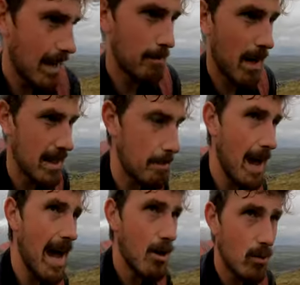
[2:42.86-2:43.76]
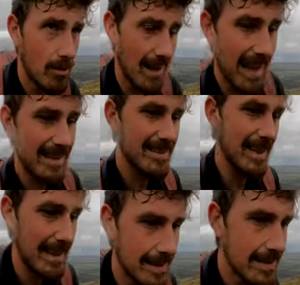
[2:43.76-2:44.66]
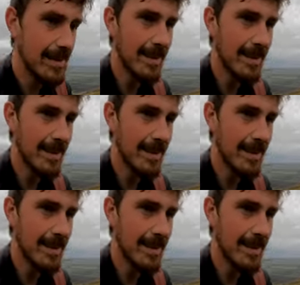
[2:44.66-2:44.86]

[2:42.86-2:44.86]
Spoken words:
And by the power of editing,